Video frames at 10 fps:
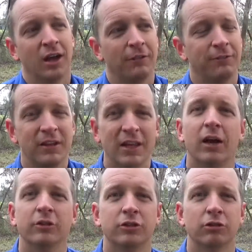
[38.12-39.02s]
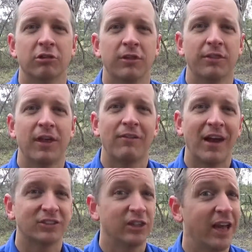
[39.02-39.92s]
for young children, they've
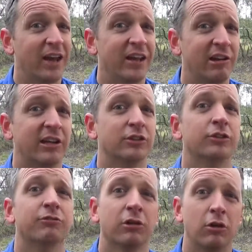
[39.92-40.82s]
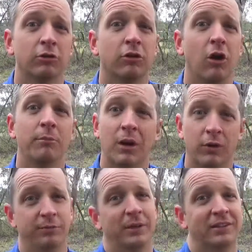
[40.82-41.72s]
actually had a hearing issue for a long time, no
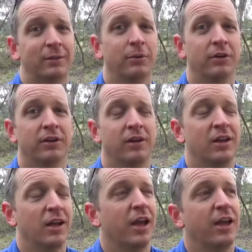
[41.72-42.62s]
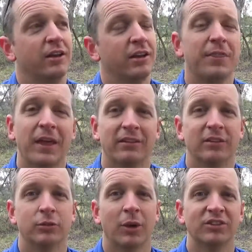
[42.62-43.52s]
one's picked up on it. And in that
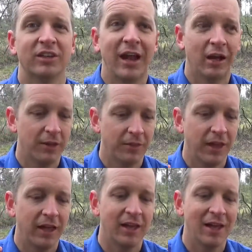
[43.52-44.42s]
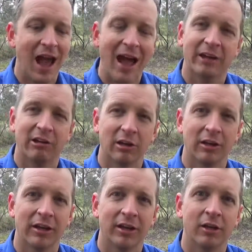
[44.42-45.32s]
situation, how can they
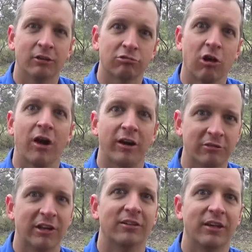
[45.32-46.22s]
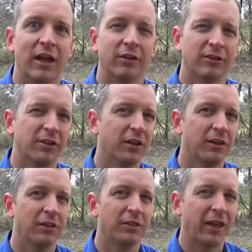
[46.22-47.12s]
accurately write and read sounds that
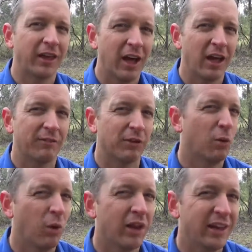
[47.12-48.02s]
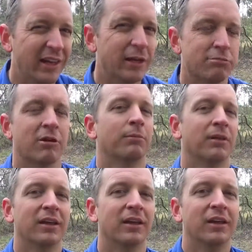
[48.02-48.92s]
they can't even quite hear
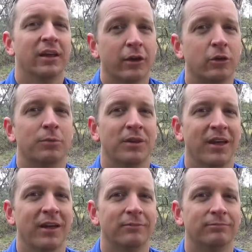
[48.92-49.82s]
properly? It could be that.